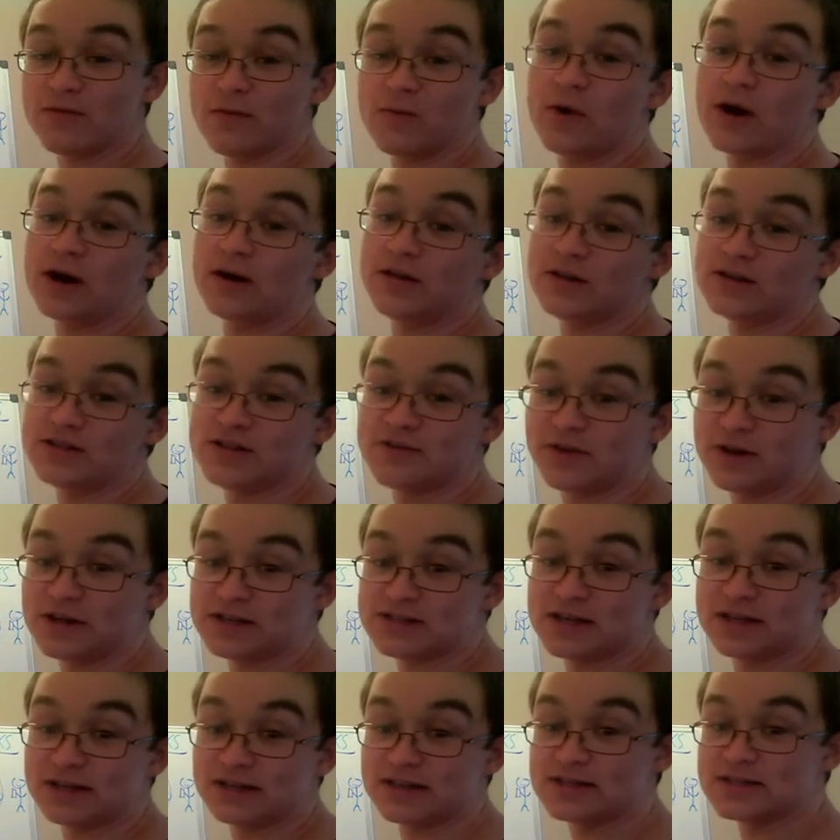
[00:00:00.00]
wireless
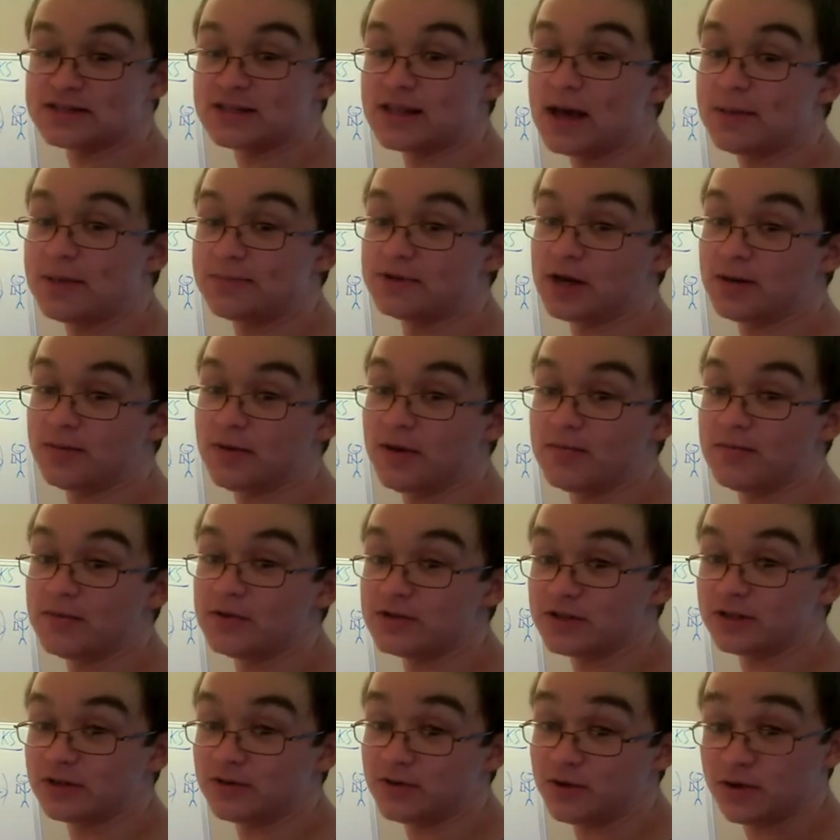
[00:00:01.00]
device, like this laptop I'm
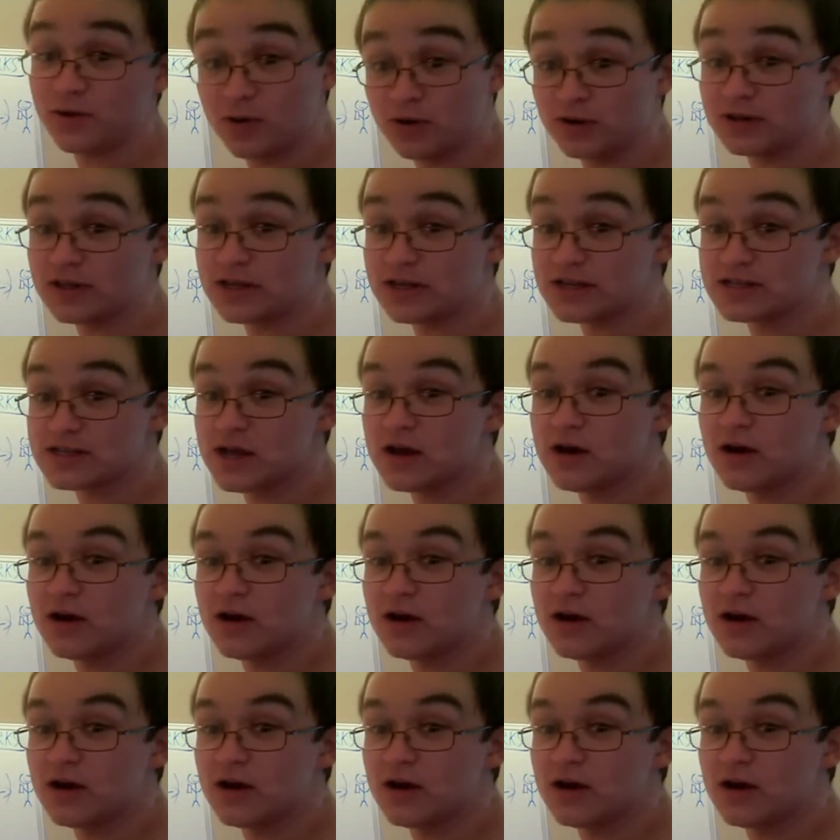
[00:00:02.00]
using to record this,